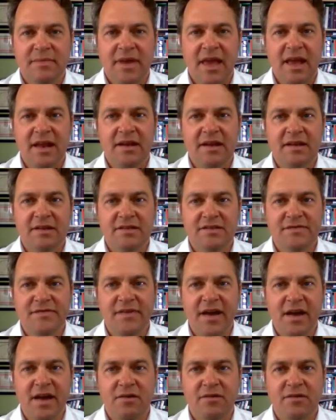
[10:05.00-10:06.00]
candidates
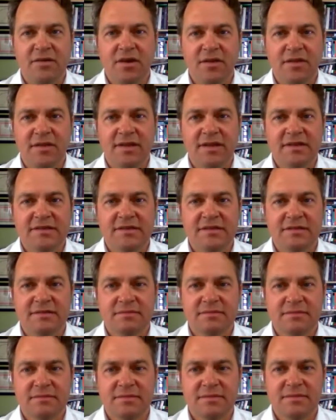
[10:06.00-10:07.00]
found on this